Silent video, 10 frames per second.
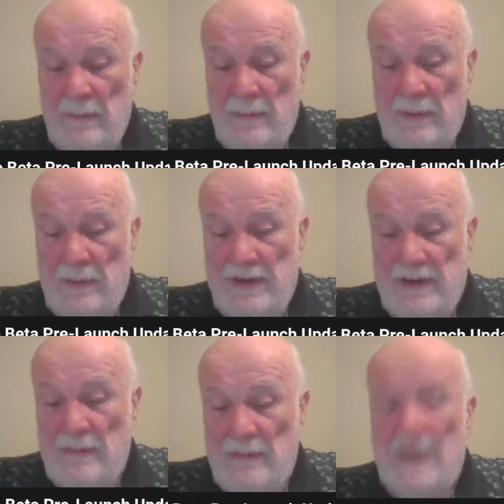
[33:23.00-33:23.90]

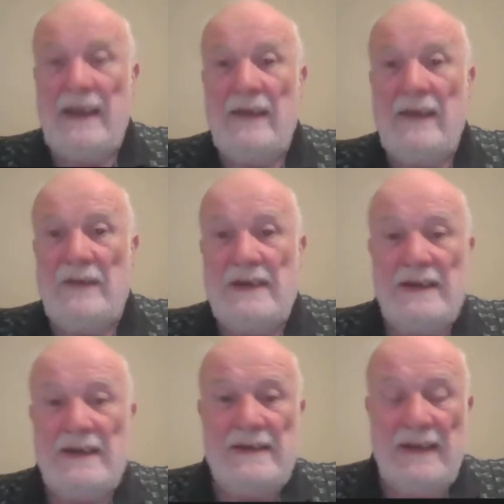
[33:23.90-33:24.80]
person buying
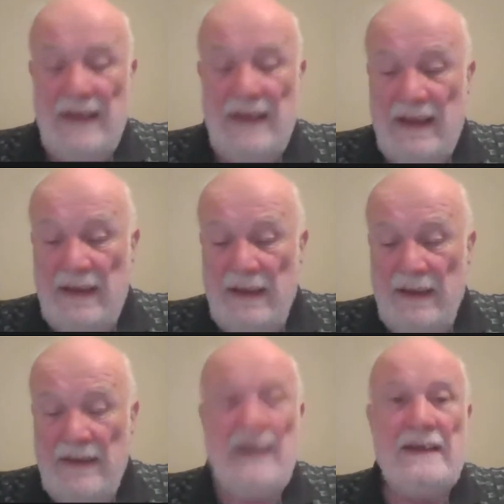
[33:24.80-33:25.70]
advertising there
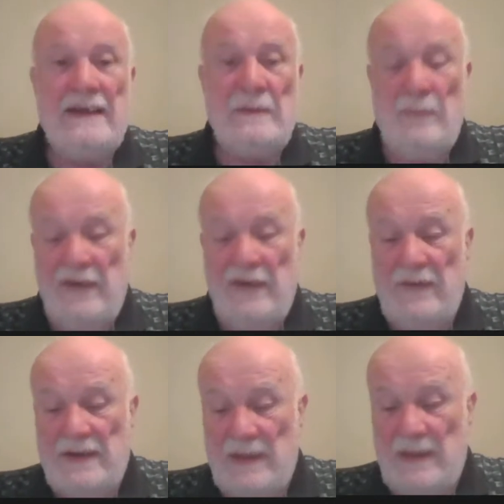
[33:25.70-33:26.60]
that hasn't
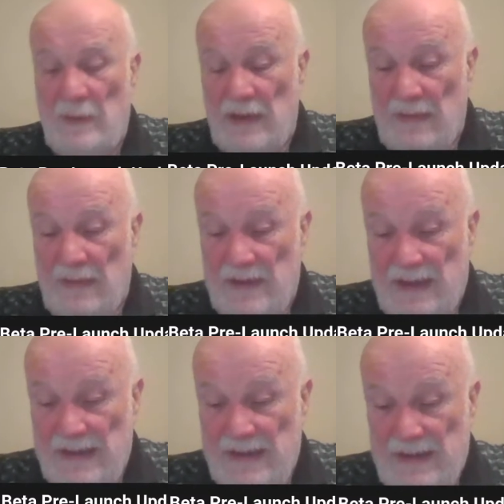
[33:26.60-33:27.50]
previously bought
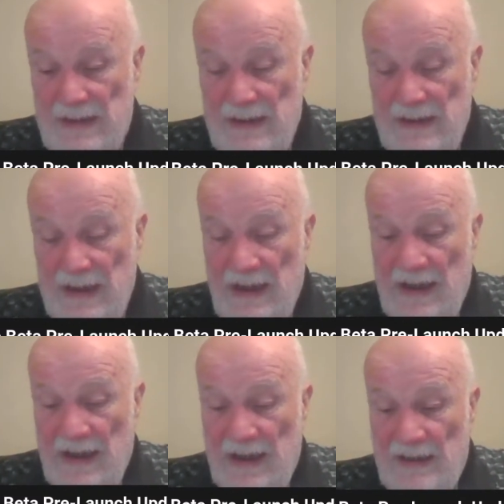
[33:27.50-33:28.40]
advertising,
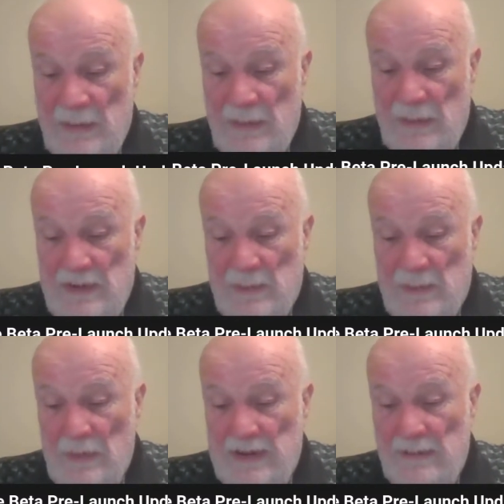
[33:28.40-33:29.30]
and the bonus
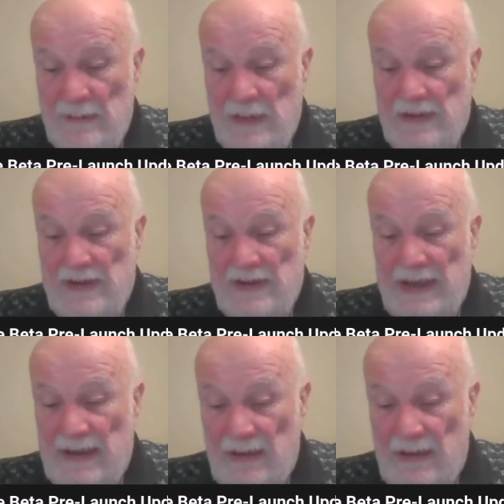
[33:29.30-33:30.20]
pool is up by just
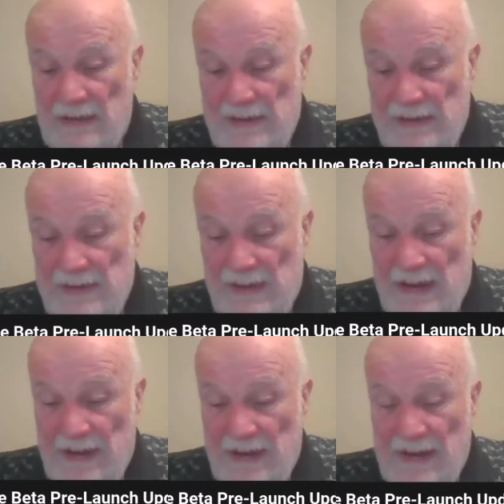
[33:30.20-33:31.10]
$9 to
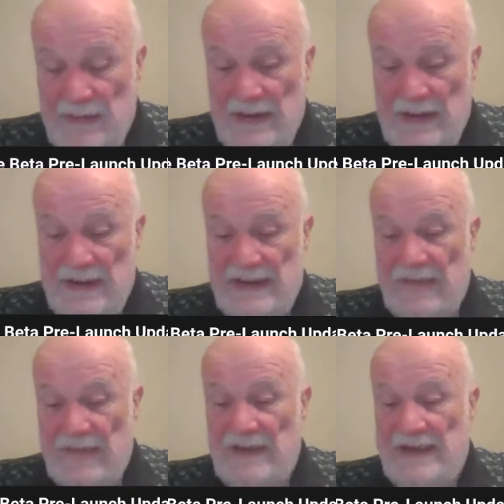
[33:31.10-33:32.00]

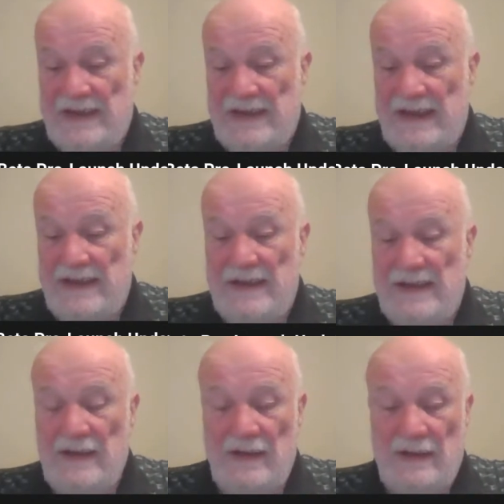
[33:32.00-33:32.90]

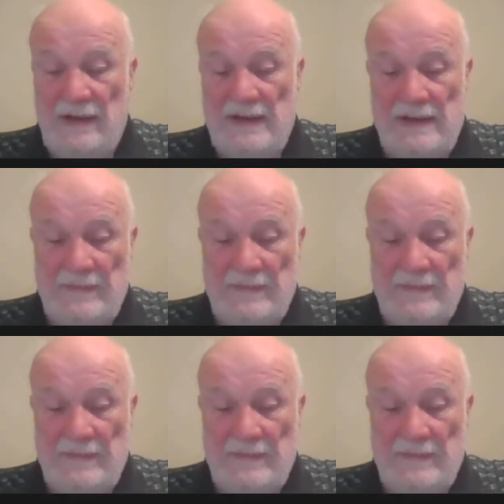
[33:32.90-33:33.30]
$9,076.